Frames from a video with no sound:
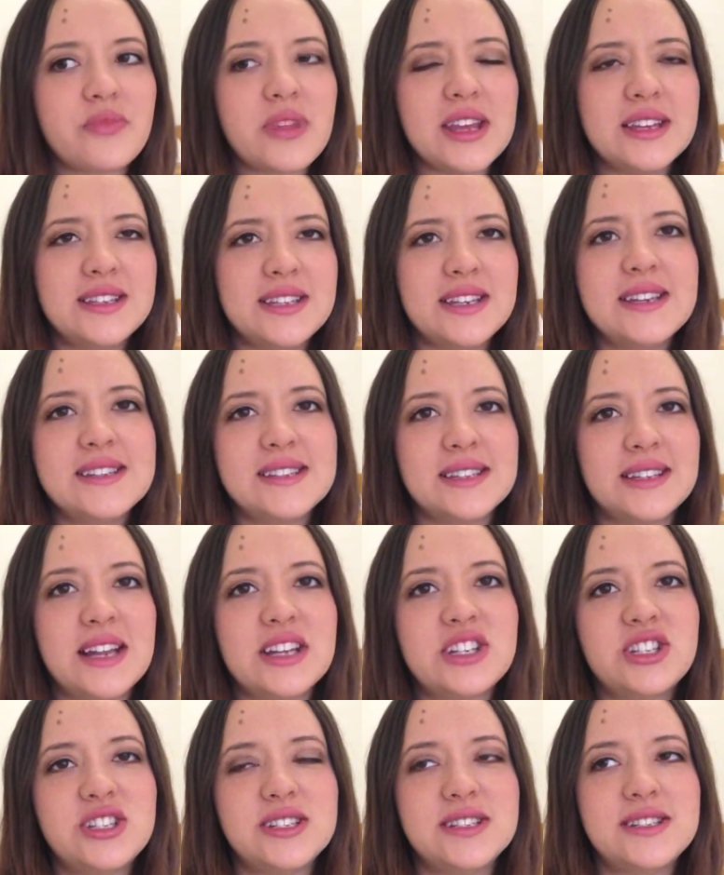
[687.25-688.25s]
dinners and
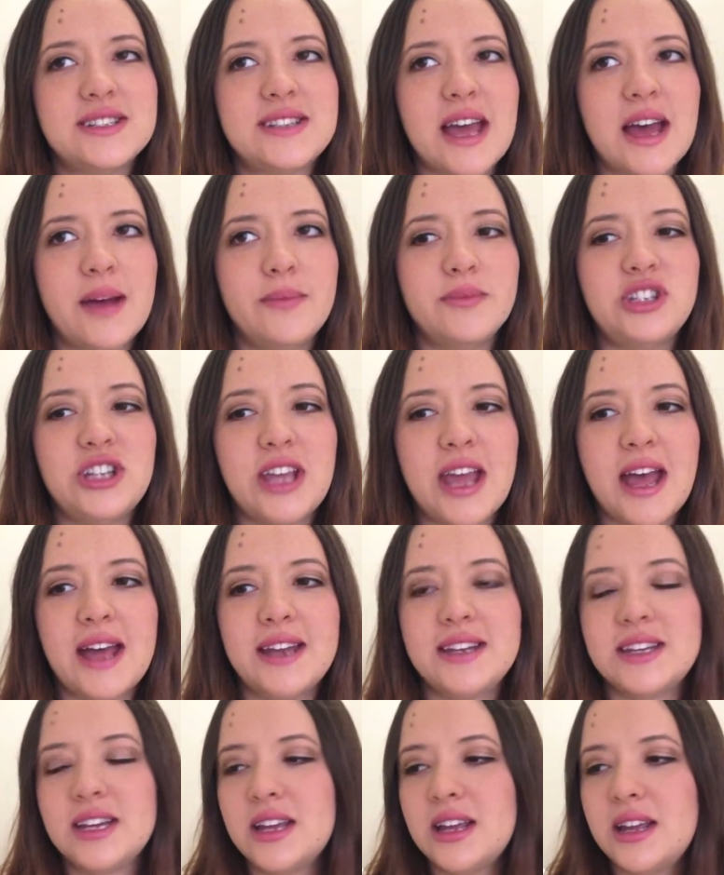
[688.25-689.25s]
lunches. She
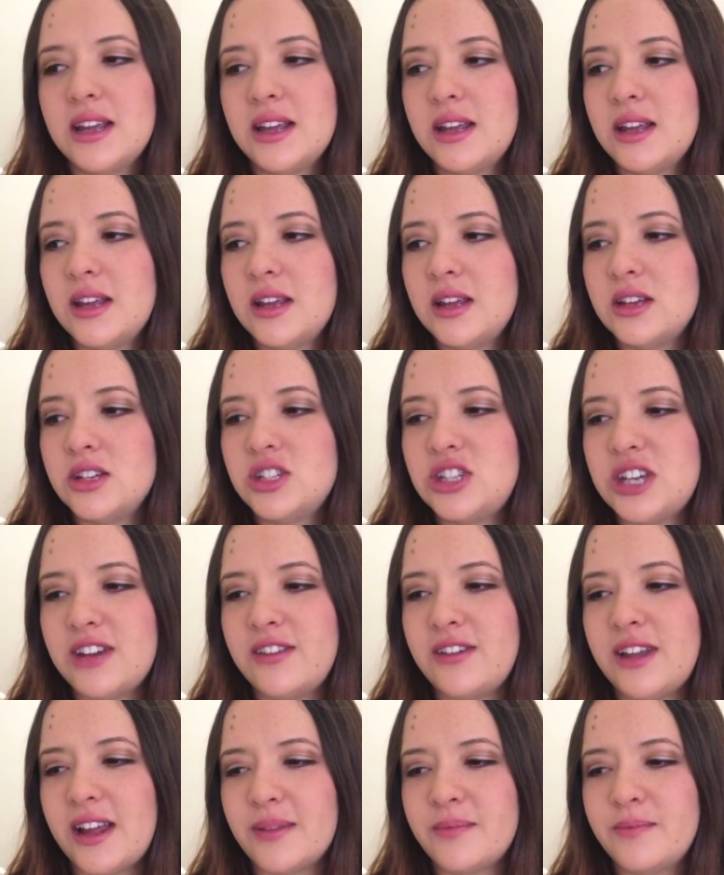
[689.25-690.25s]
had
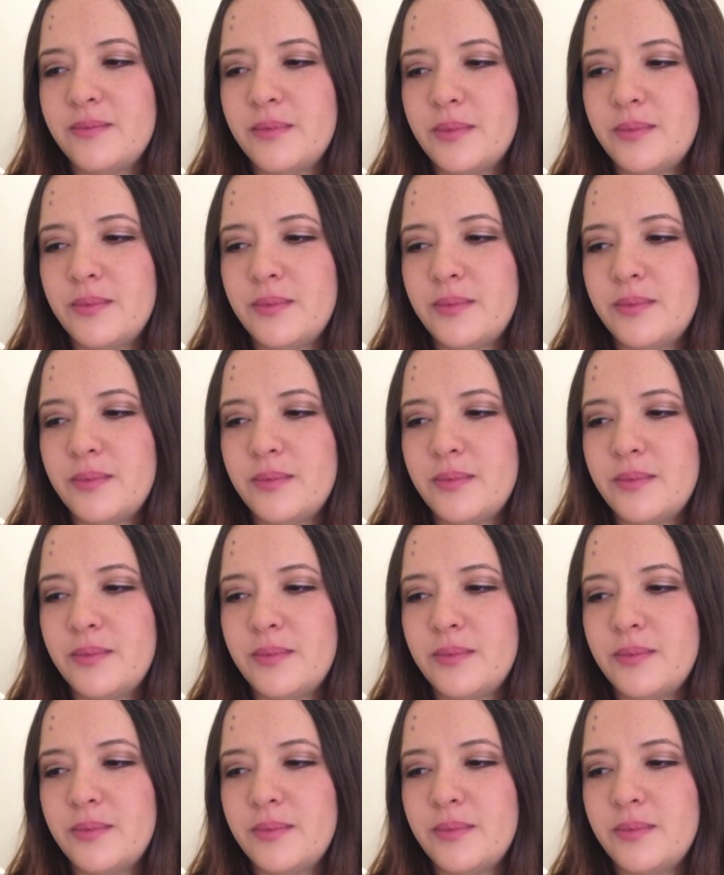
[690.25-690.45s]
like